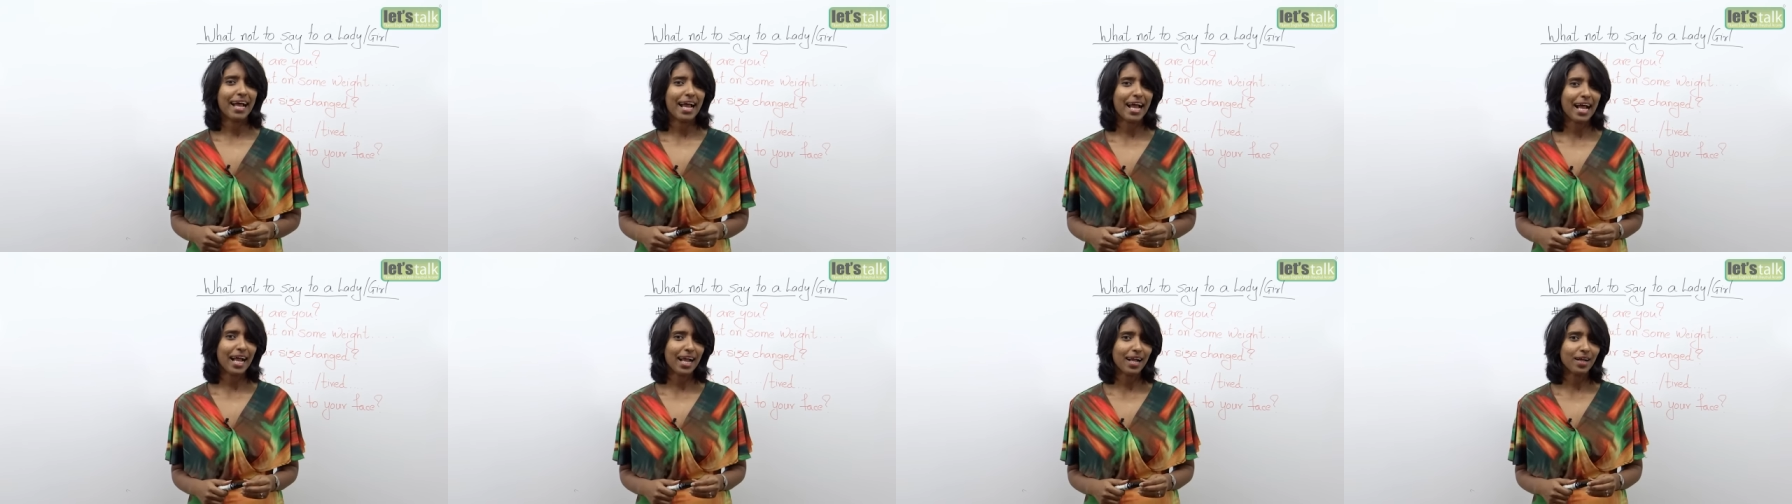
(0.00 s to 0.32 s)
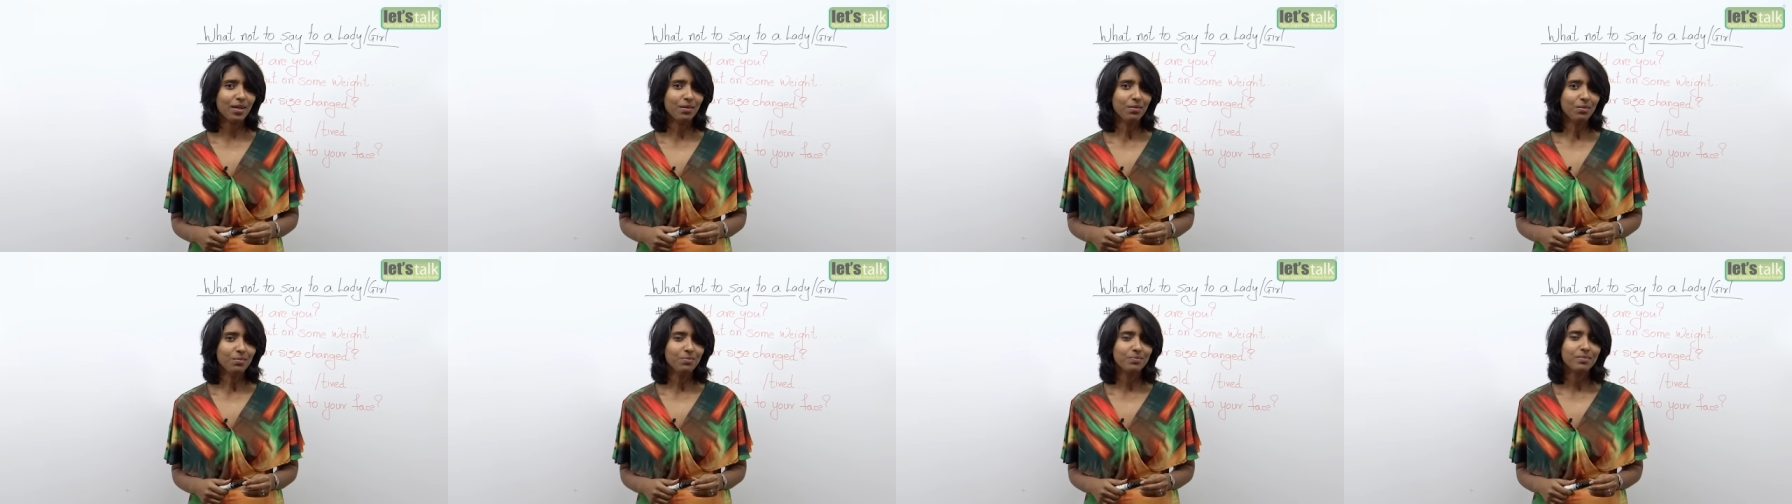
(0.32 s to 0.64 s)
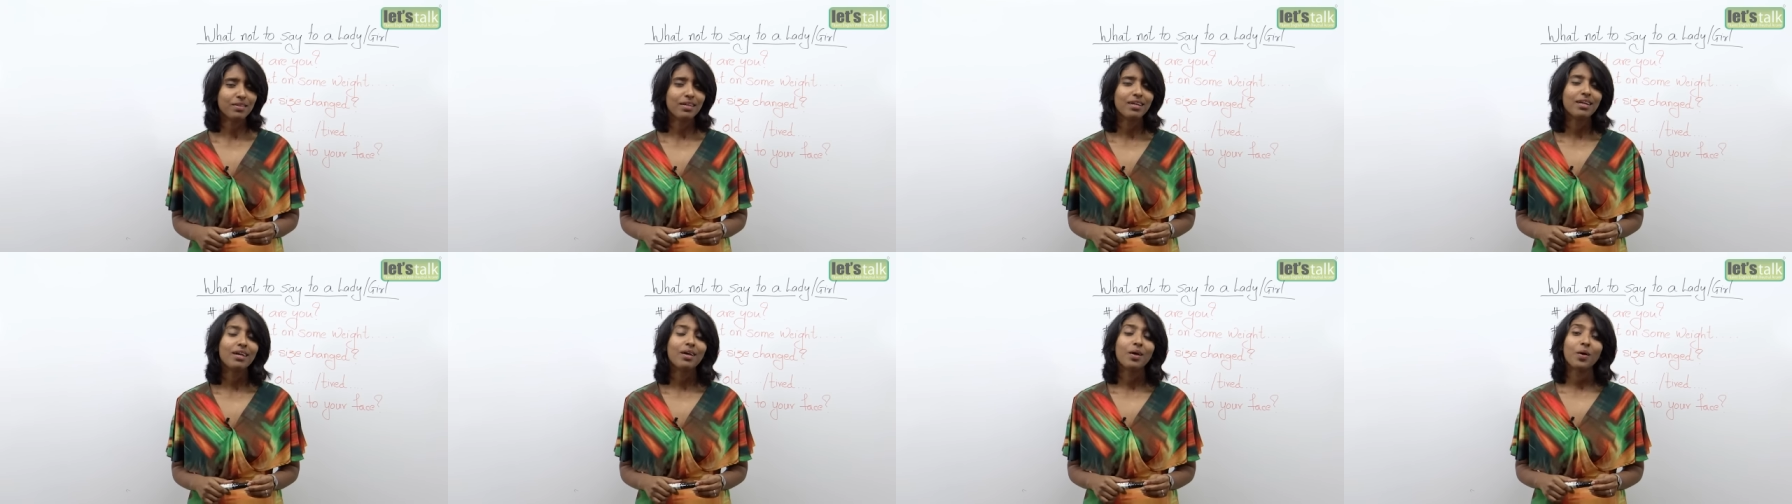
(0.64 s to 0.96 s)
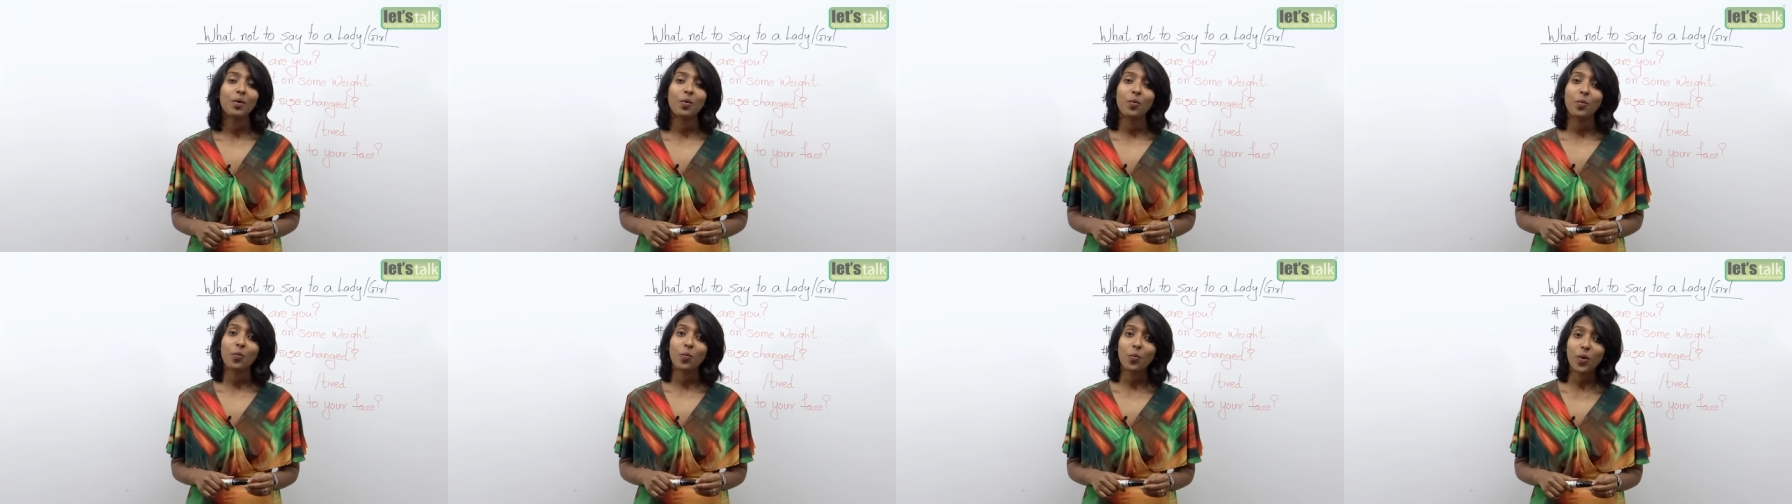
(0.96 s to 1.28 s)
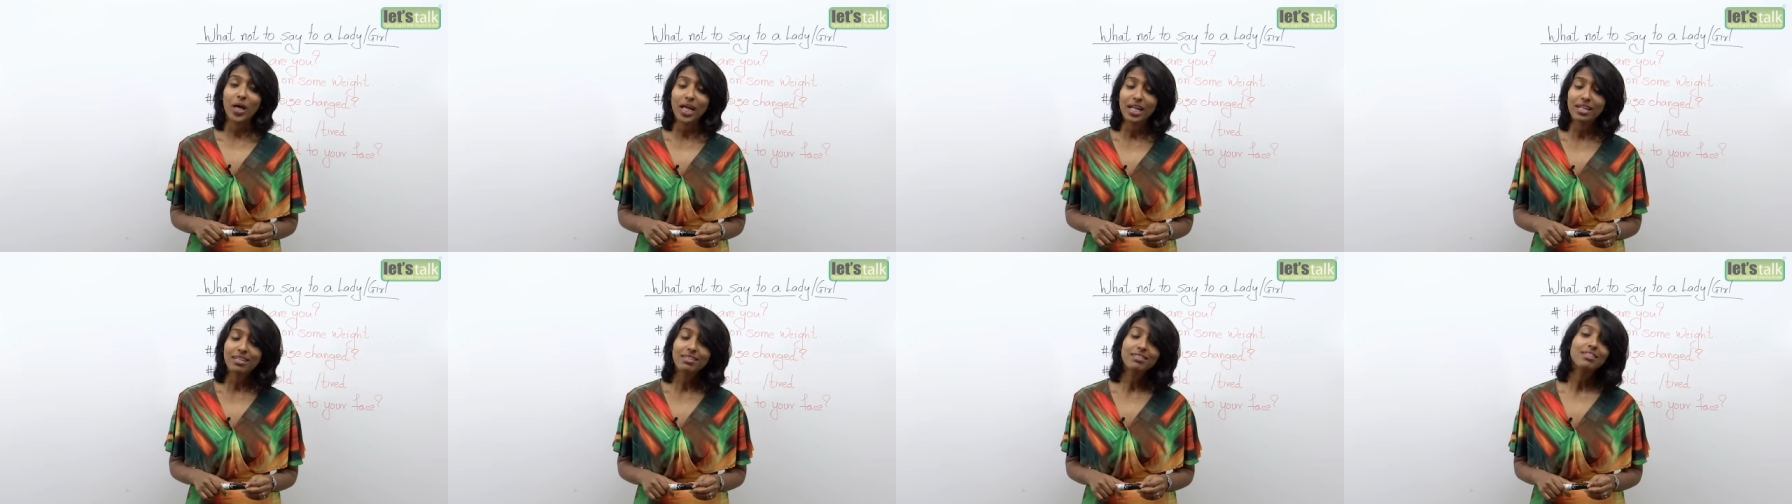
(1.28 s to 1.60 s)
How?
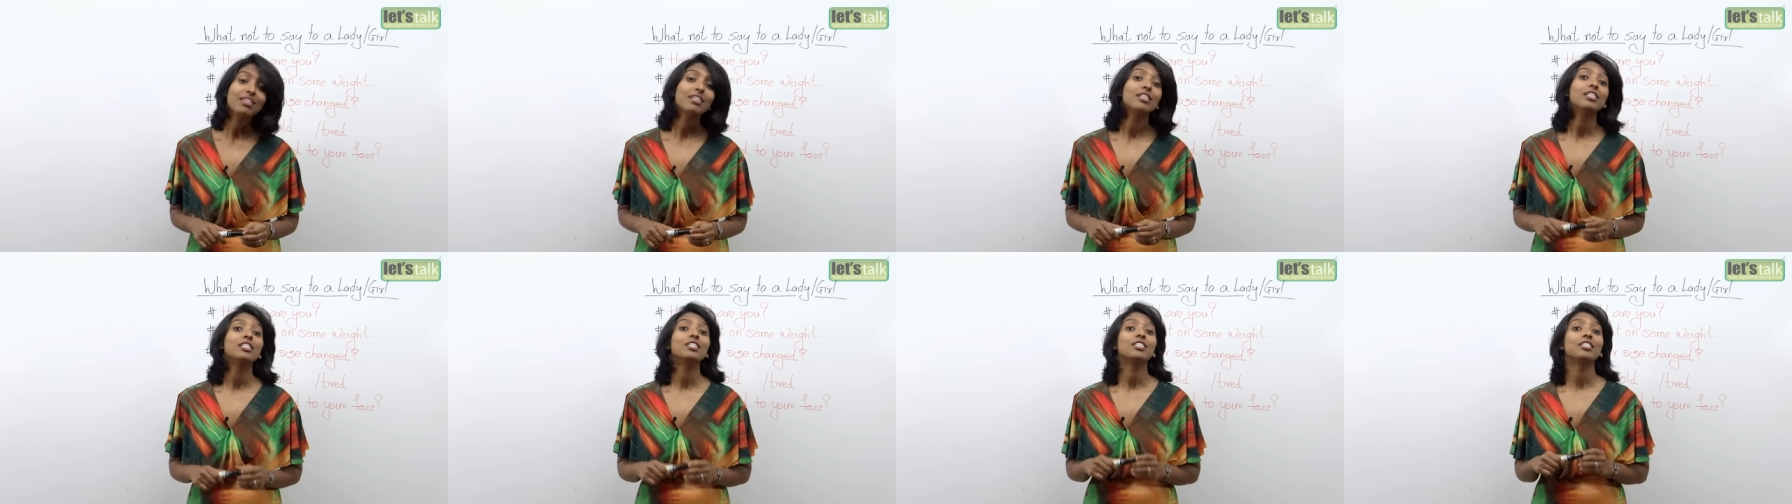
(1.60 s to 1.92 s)
Well,